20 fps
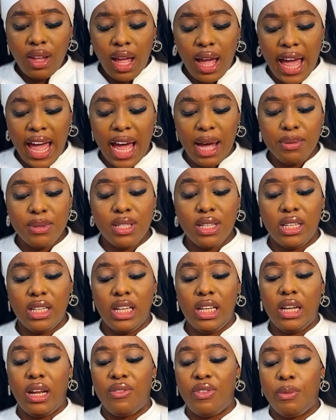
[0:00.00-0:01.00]
I
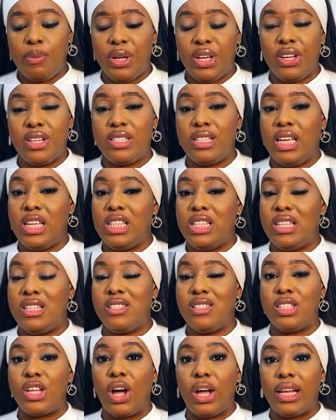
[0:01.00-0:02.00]
absolutely love it because
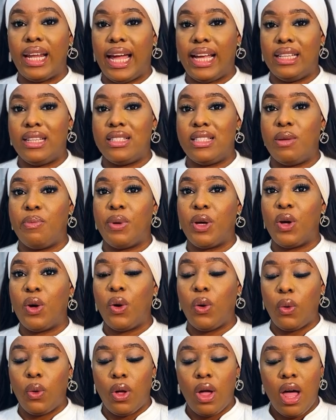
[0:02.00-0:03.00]
it's not like the
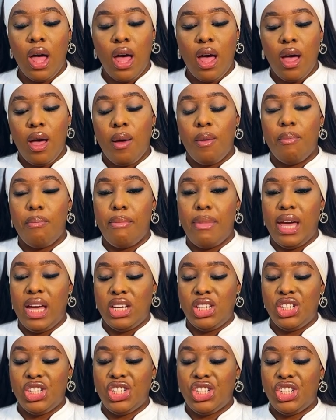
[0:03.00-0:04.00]
typical
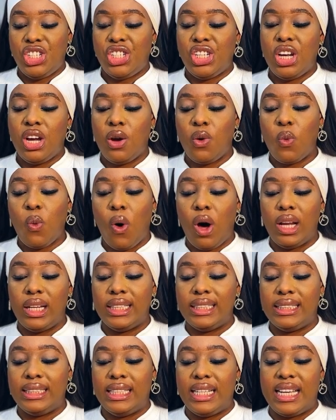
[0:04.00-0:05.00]
mesh
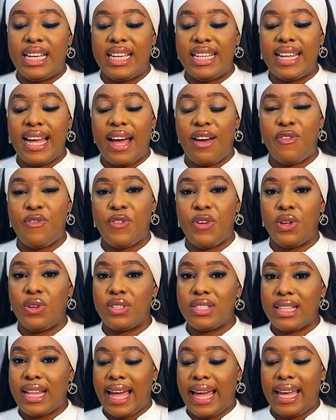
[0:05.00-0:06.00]
quality that
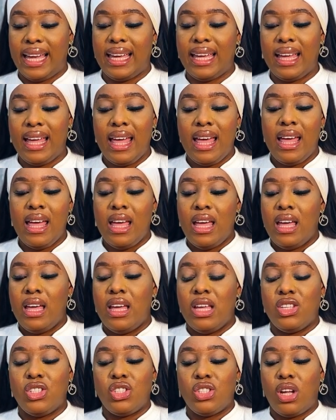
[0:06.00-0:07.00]
feels like
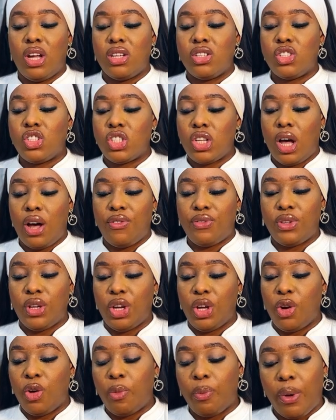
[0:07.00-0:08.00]
it's not soft
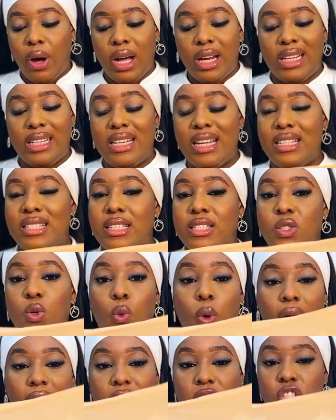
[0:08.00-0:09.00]
on your body. This is
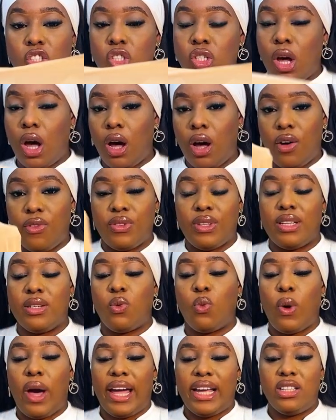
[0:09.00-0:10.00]
quite soft and
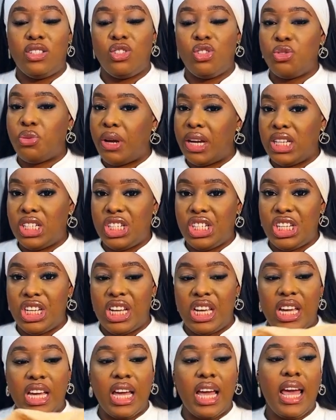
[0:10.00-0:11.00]
quite
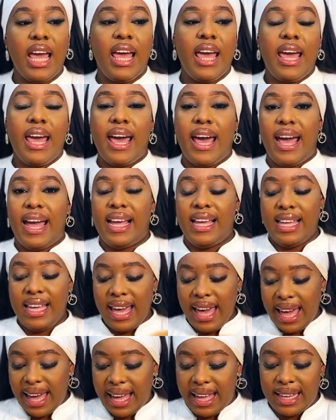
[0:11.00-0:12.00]
stretchy. And
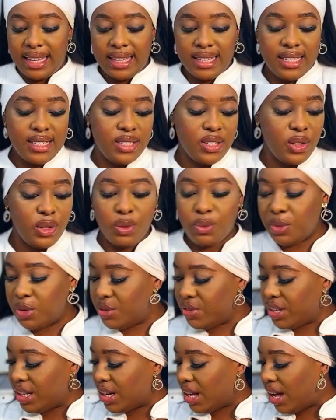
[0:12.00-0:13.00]
yeah, so
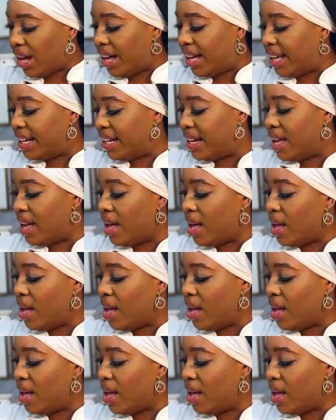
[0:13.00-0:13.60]
moving on.